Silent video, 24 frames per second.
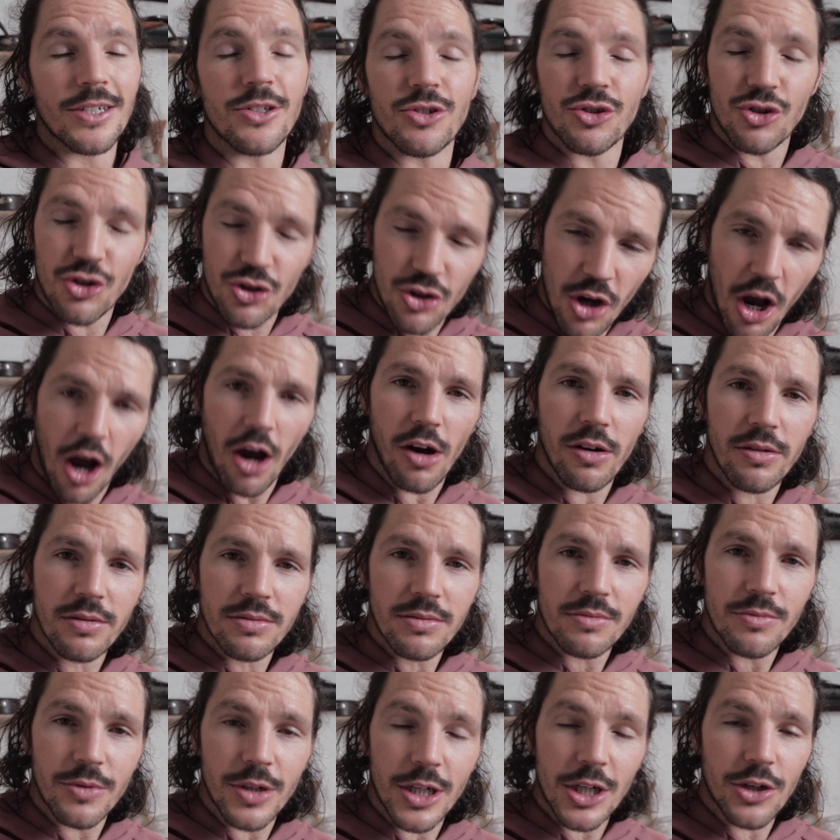so
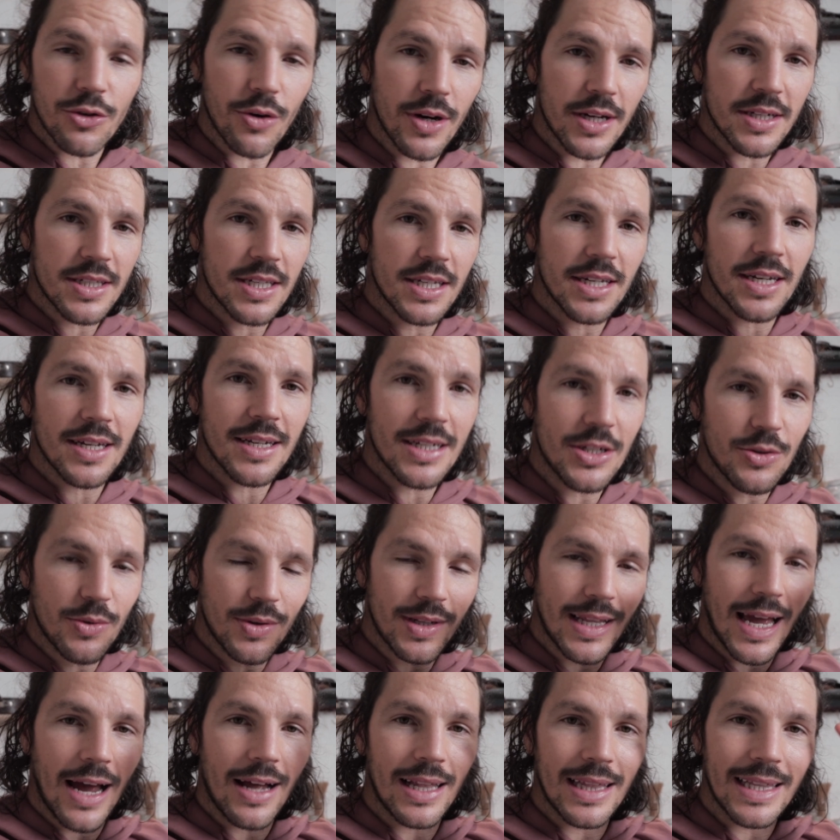we're increasing it to
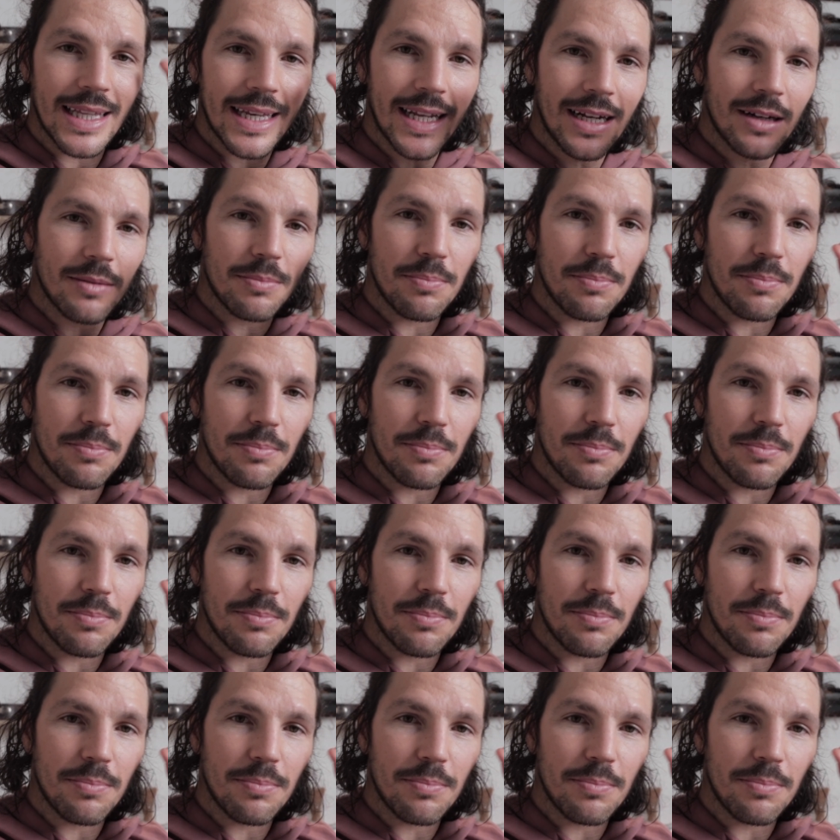allow a little